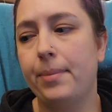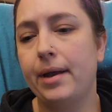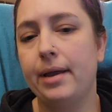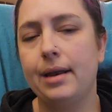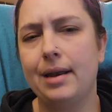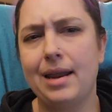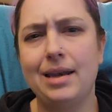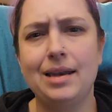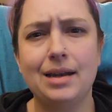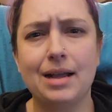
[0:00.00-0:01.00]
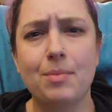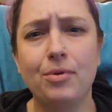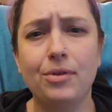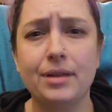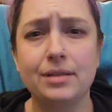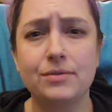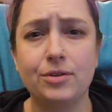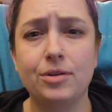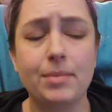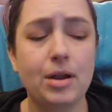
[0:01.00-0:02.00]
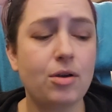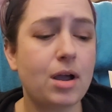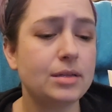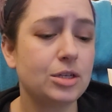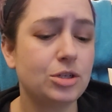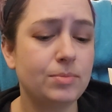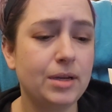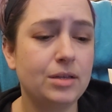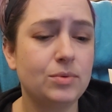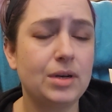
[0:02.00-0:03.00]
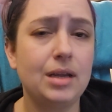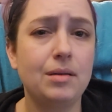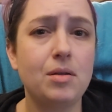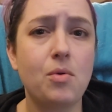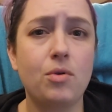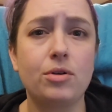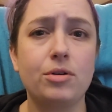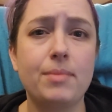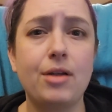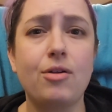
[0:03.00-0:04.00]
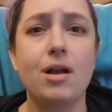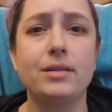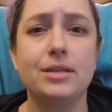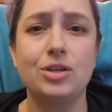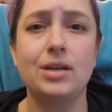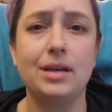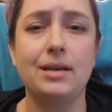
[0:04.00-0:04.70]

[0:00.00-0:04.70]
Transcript: and I needed a couple of things for my cross stitch, because when I ordered my cross stitch,